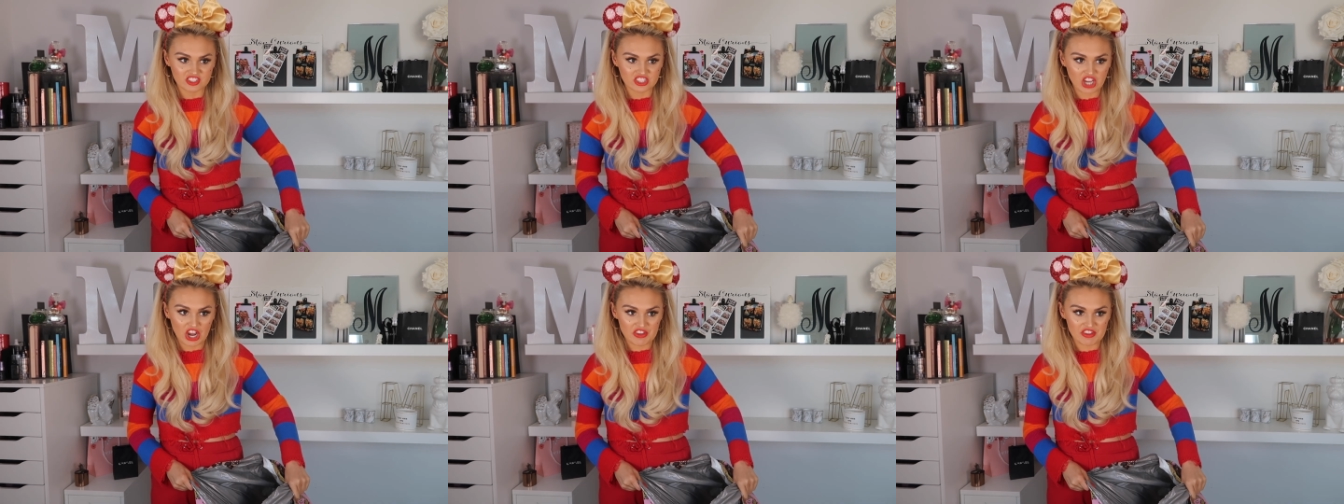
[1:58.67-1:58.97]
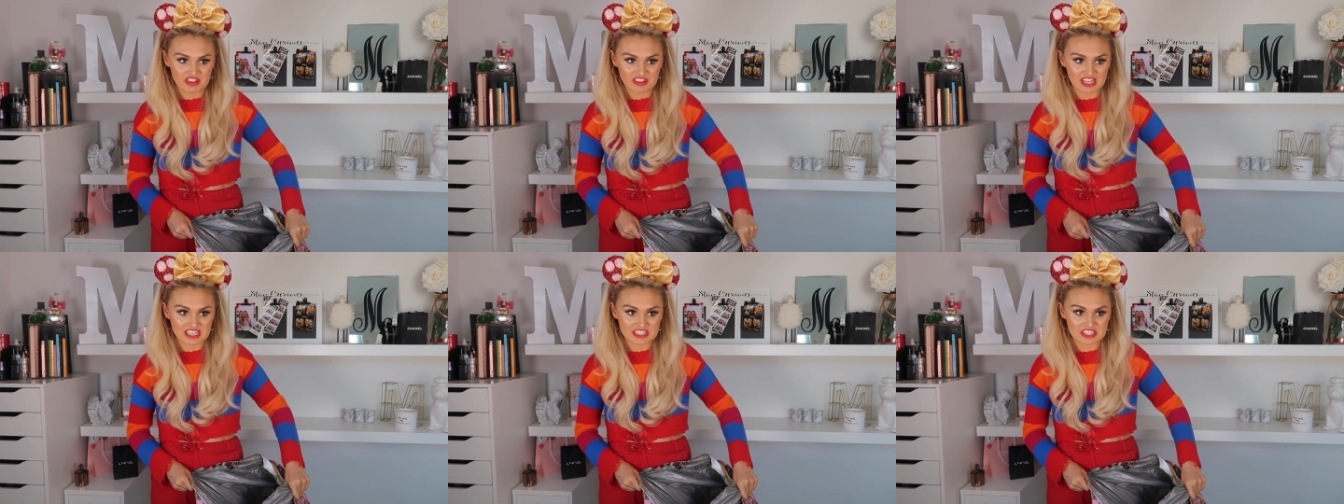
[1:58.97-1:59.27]

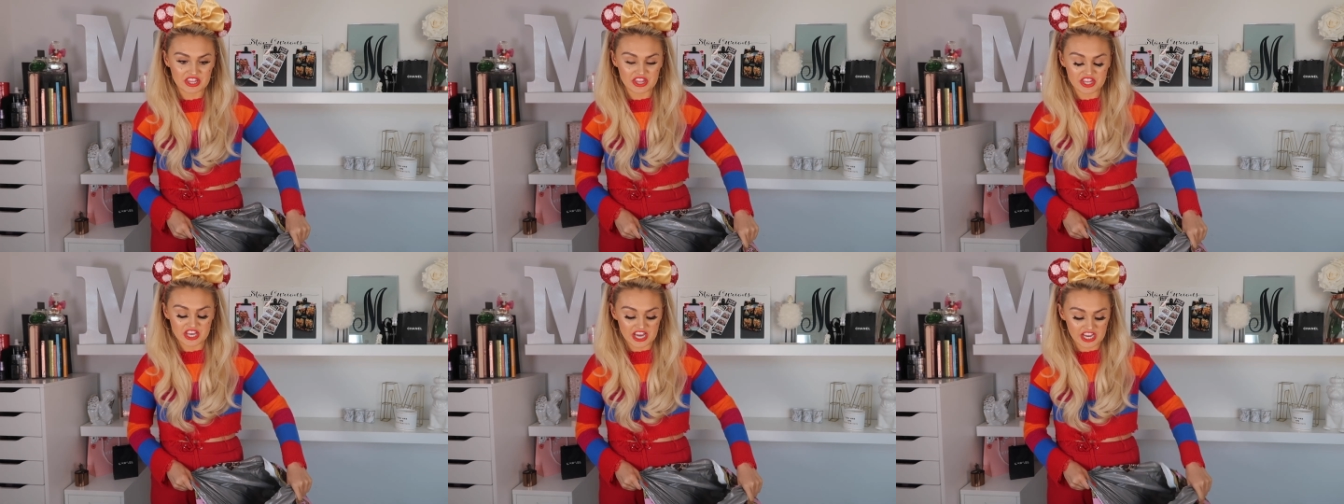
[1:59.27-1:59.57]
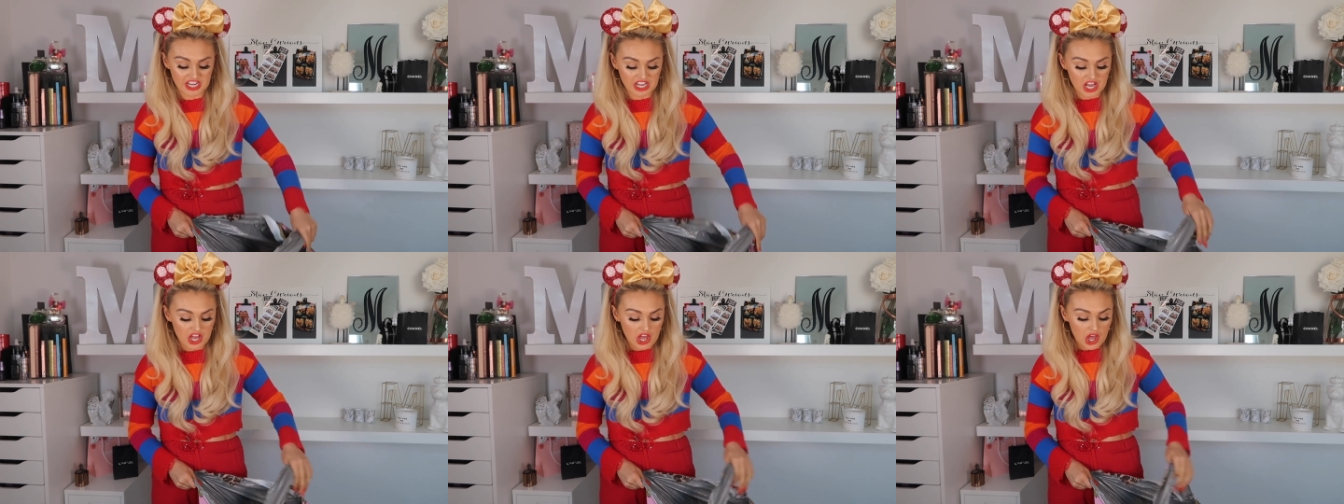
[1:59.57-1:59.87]
Don't think that's a
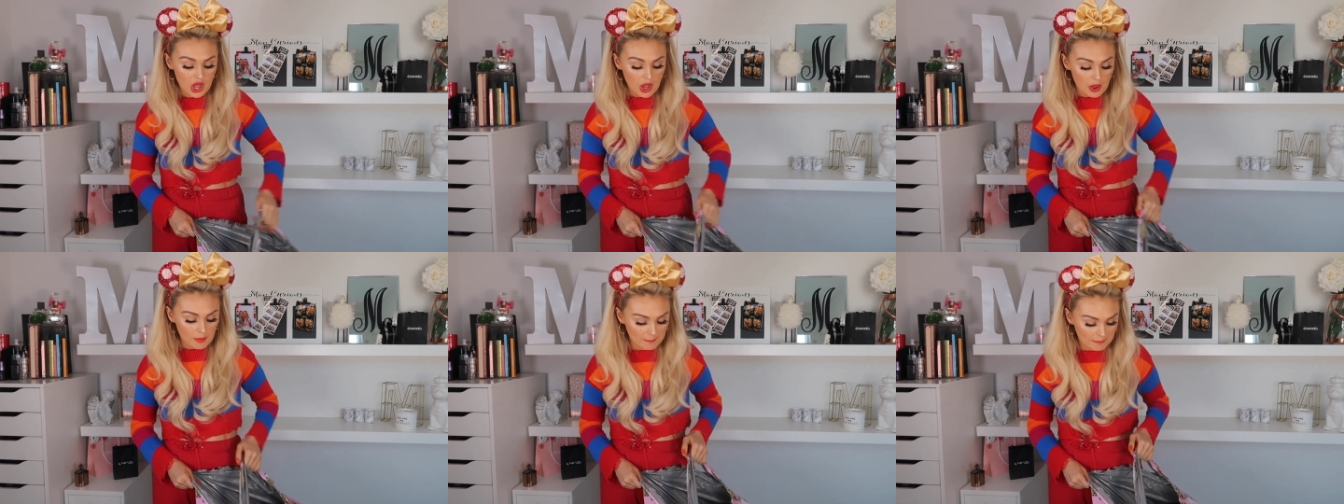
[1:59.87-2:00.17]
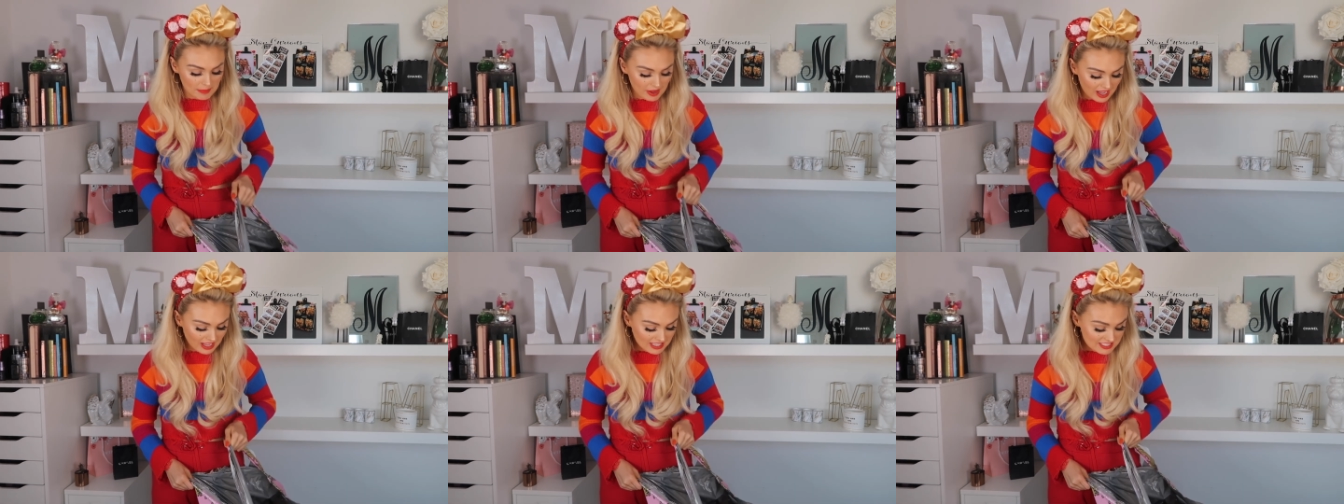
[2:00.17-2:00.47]
thing.
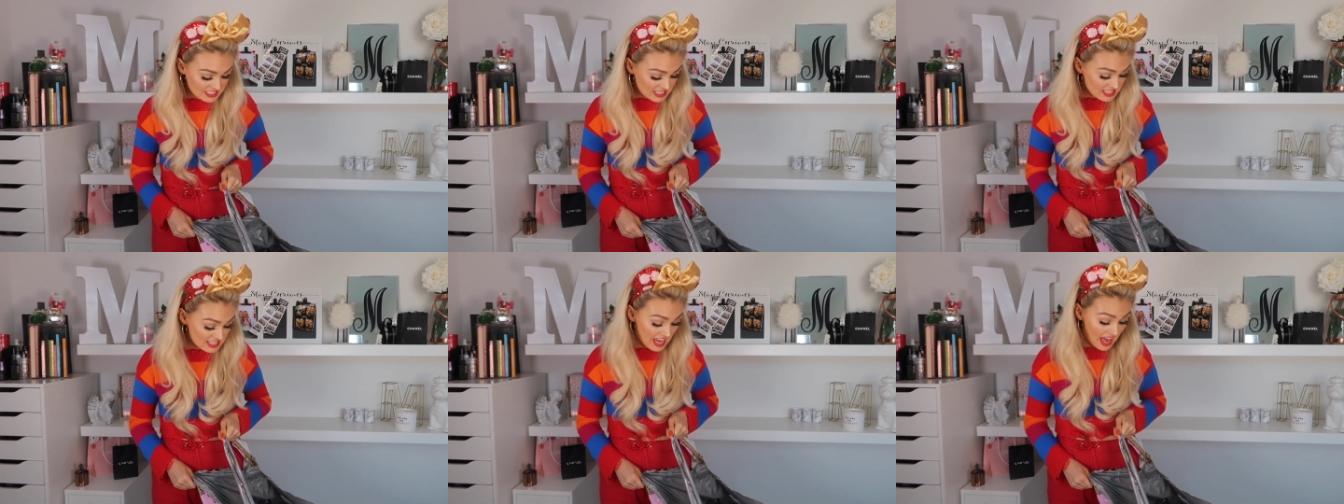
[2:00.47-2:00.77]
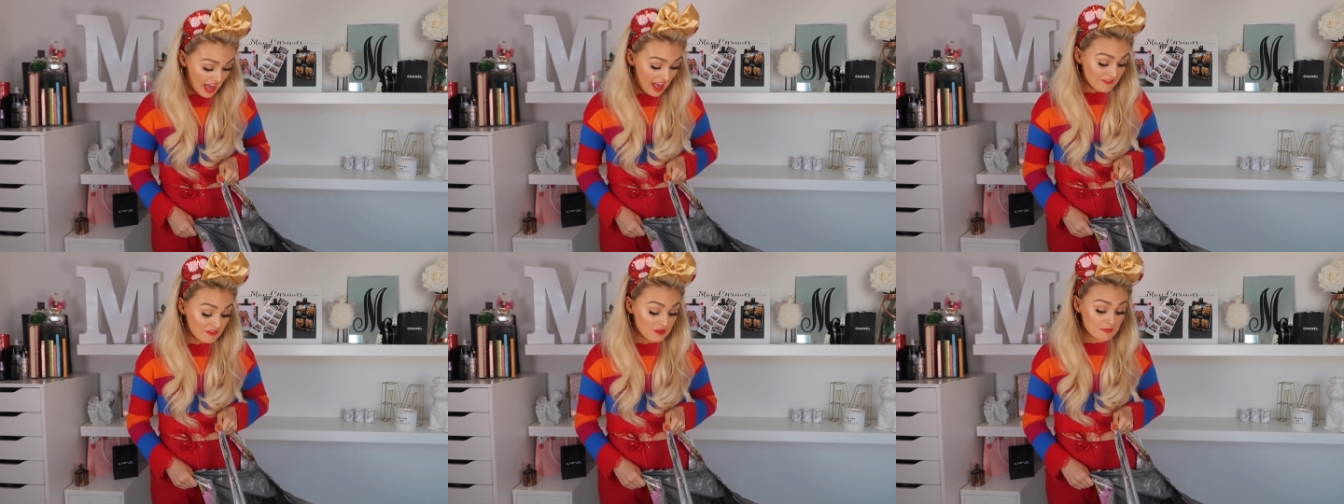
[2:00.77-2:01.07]
But
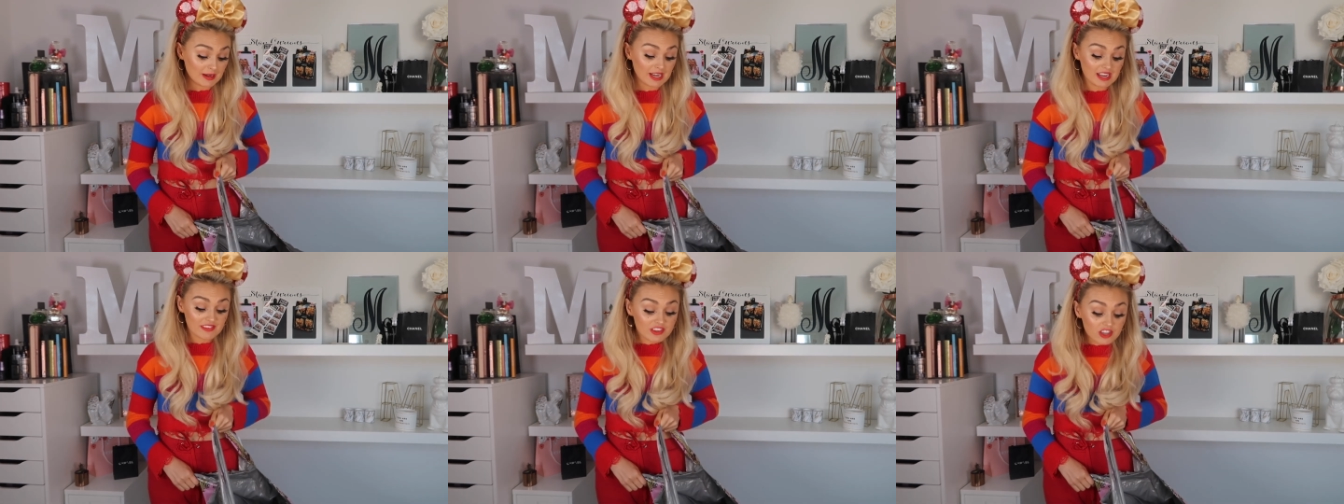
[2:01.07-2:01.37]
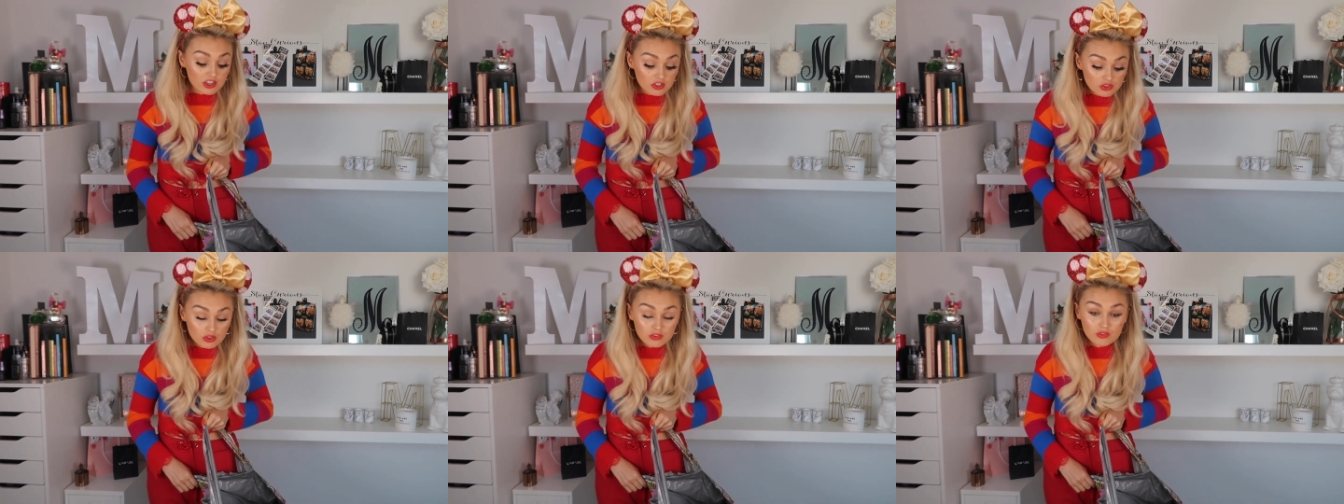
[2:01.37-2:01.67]
yeah, if you've been
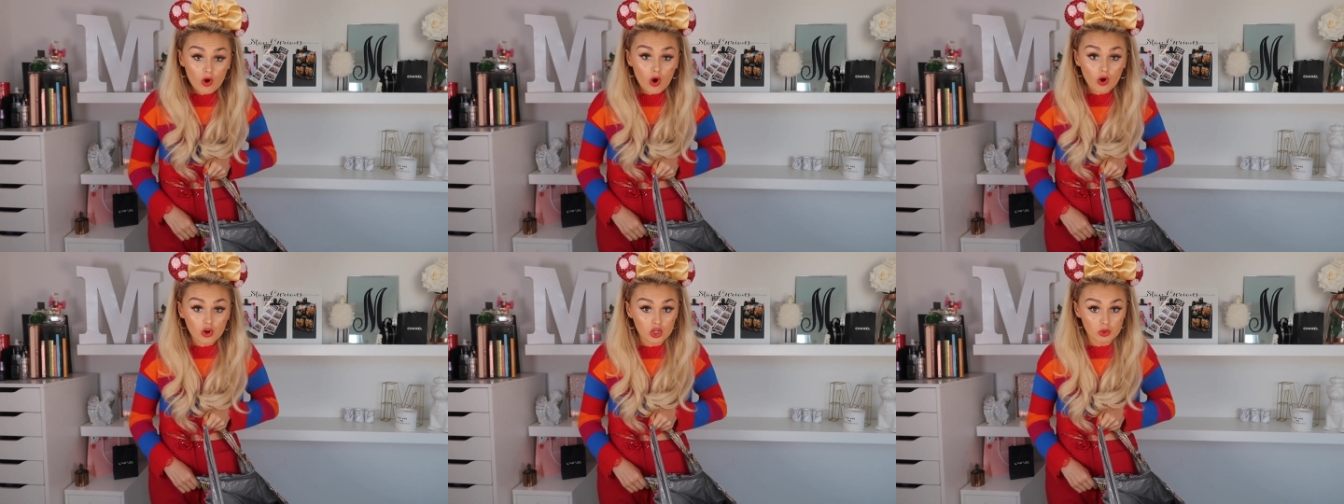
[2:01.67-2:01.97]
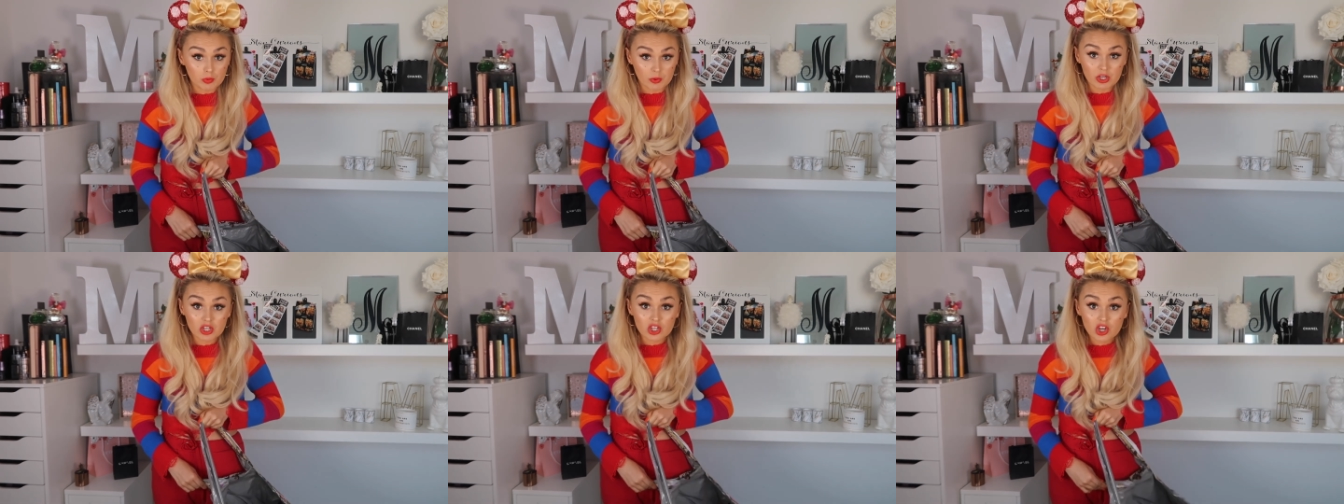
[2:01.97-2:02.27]
living under a
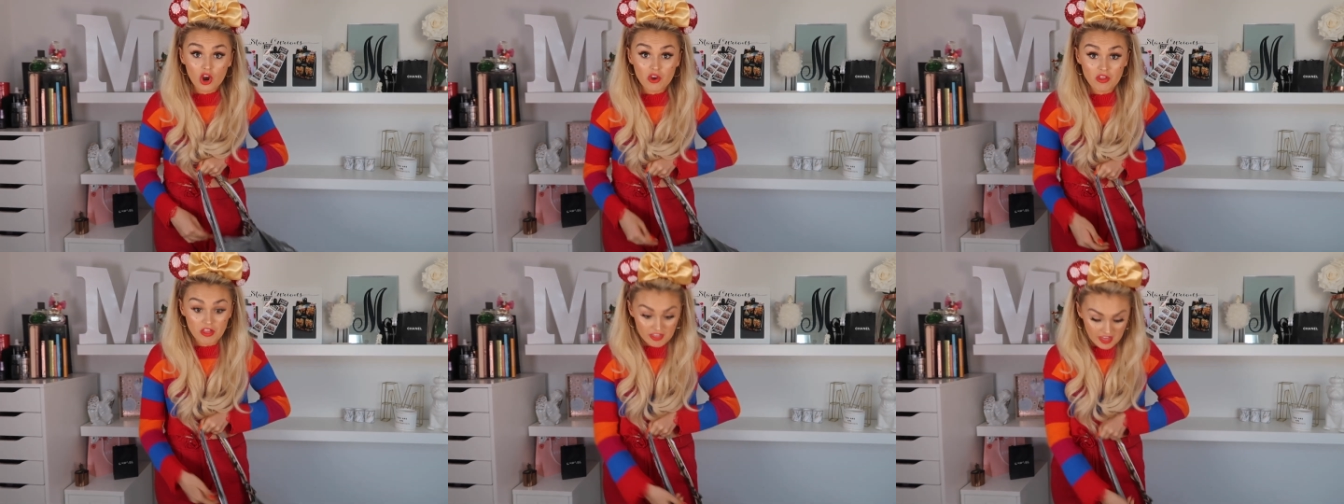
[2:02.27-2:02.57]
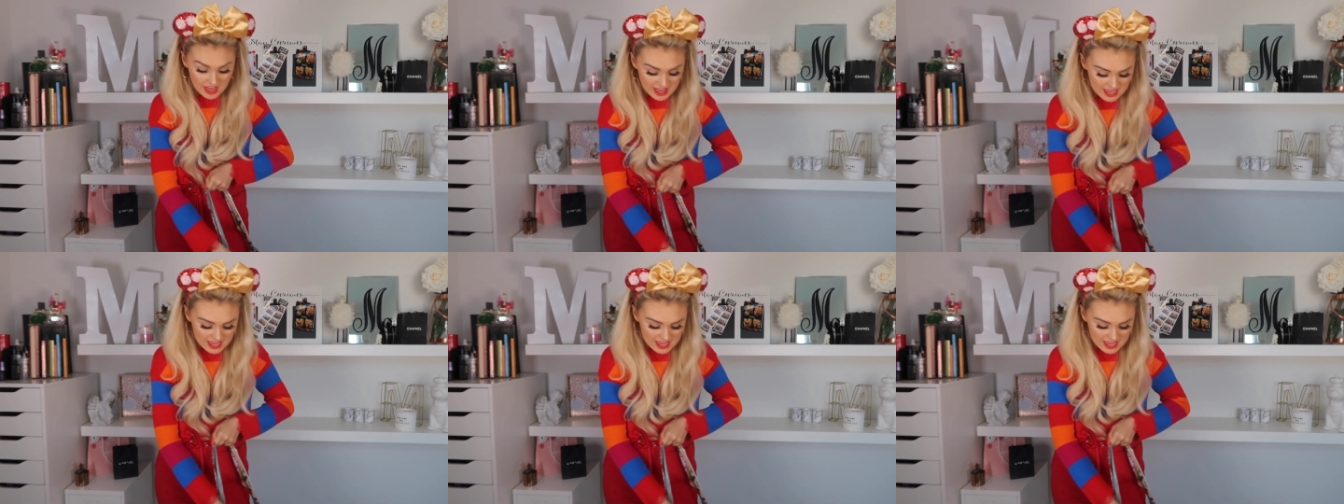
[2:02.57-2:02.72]
rock, you wouldn't know that